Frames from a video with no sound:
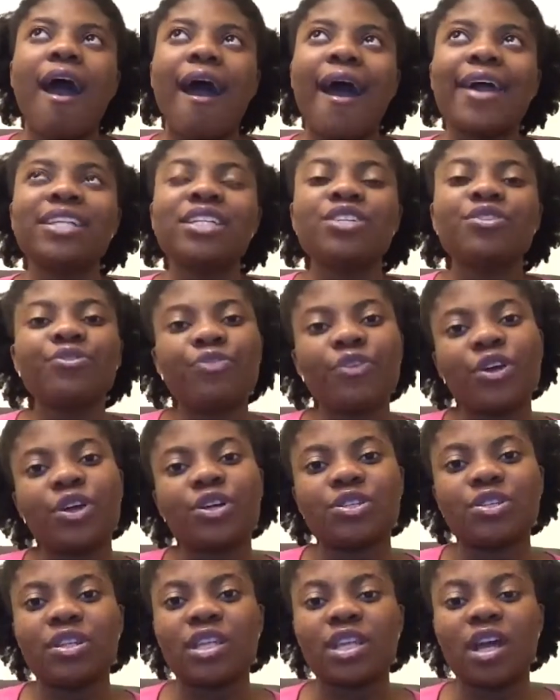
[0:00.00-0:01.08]
I didn't
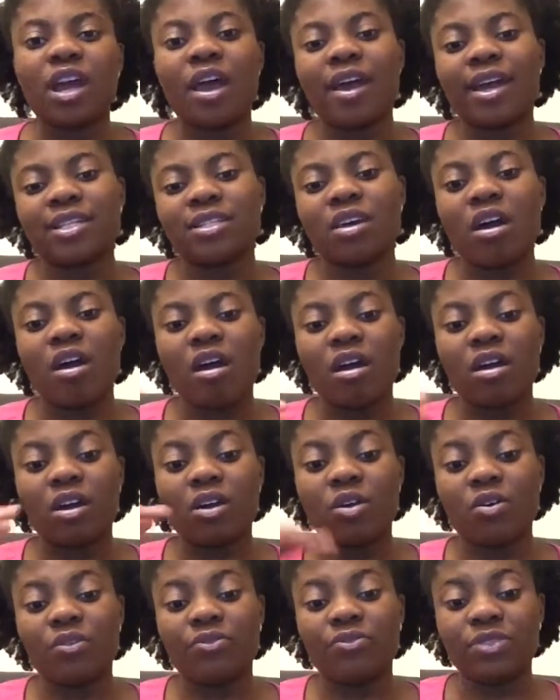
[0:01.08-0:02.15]
focus on the character
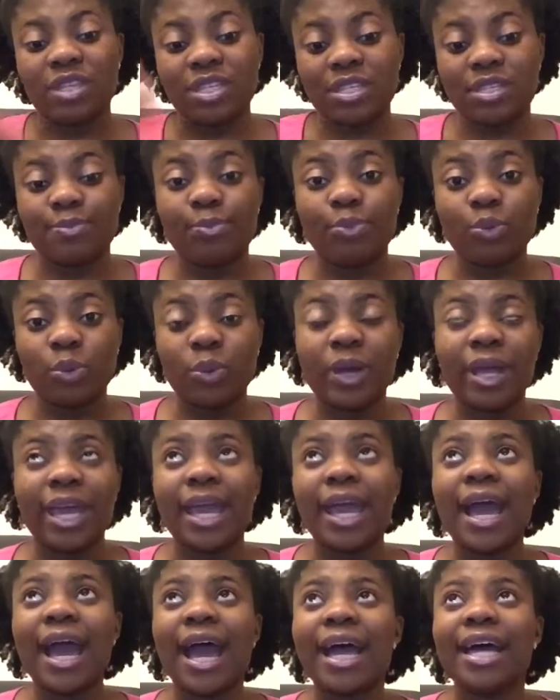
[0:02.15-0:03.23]
arc of this
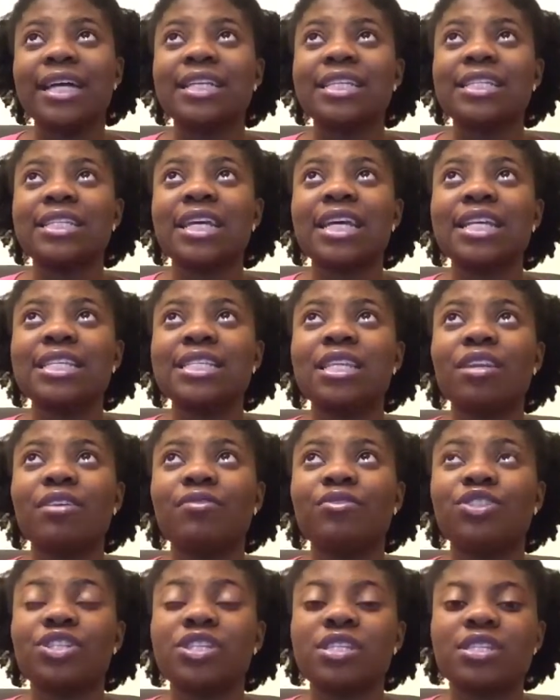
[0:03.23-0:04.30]
boy, and instead
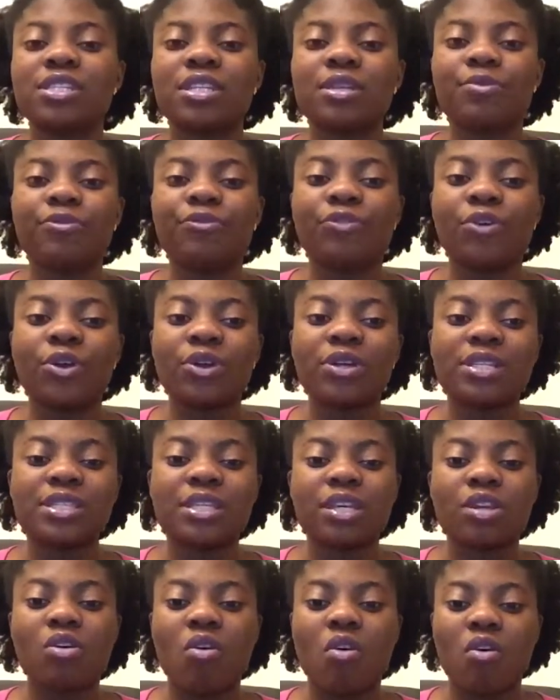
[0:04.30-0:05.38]
of just
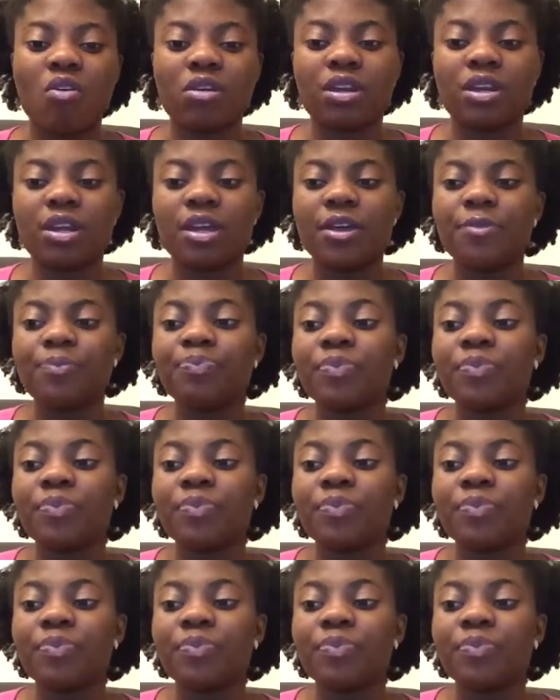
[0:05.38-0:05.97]
focusing on